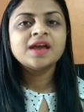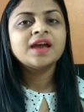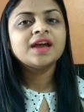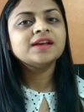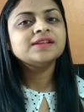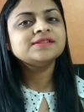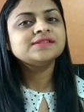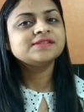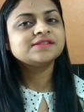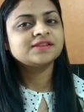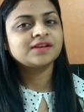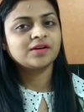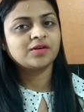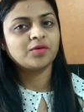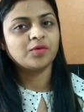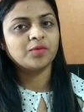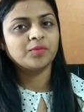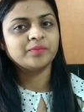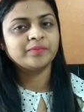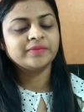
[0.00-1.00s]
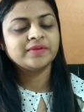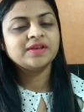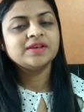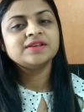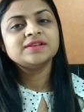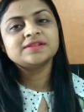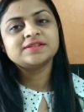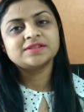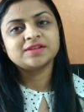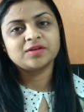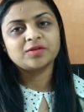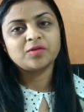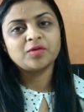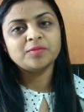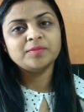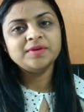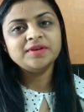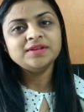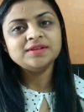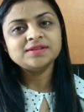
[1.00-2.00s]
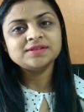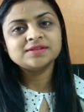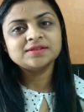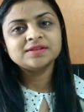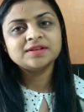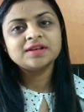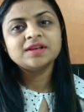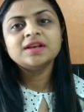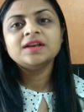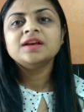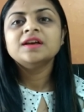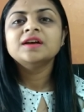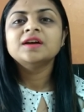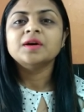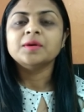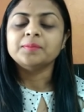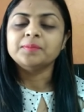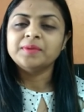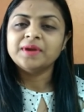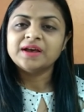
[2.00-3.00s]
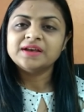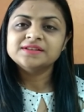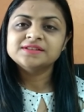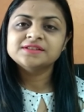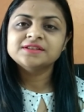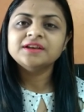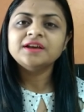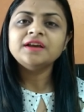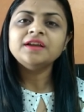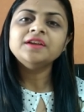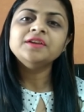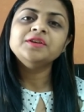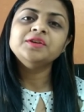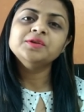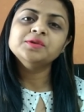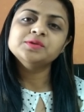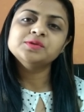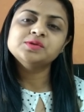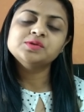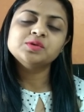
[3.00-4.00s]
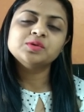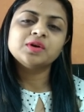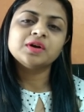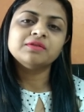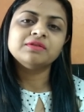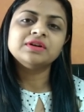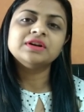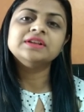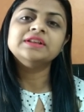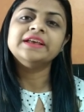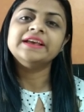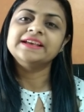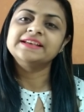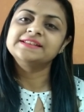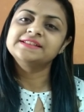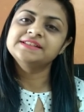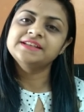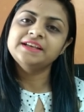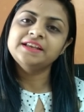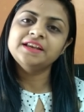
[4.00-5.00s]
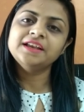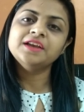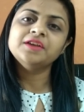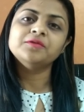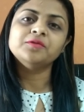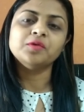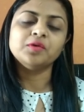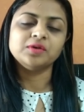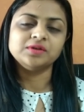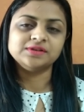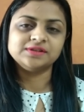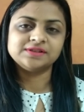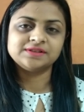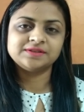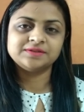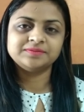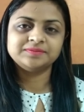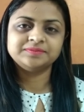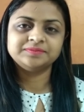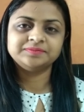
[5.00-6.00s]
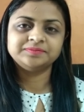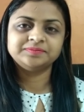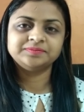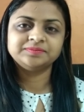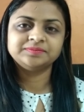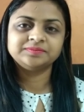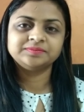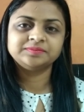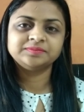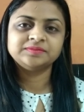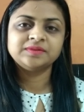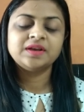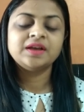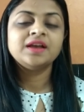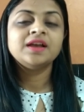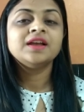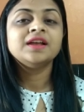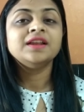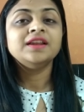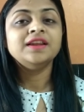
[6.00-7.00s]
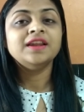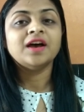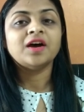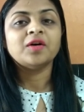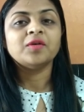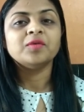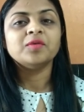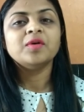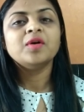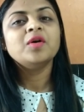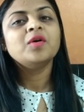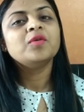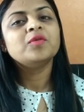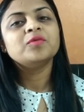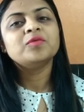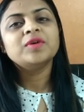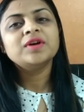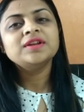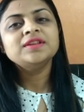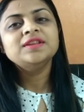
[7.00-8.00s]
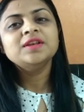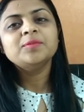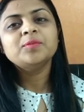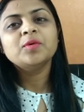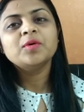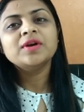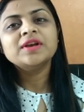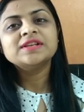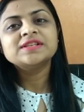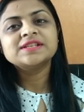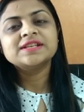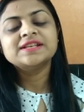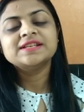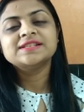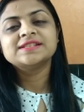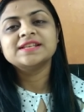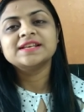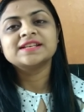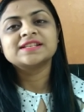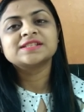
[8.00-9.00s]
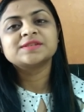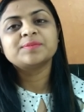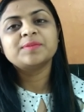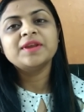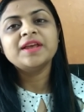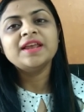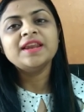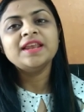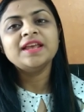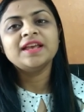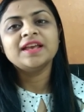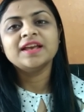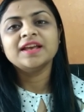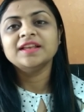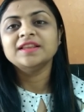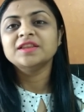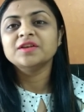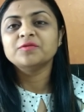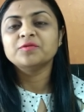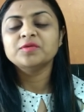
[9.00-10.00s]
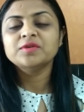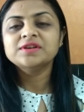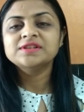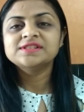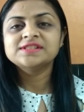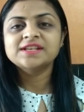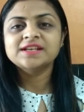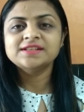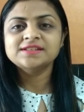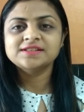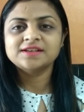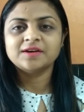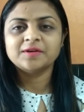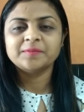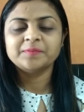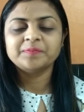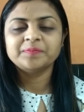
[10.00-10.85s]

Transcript: And stucco, stucco means a plaster used to cover the exterior walls. Now, what the poet is explaining in the first stanza.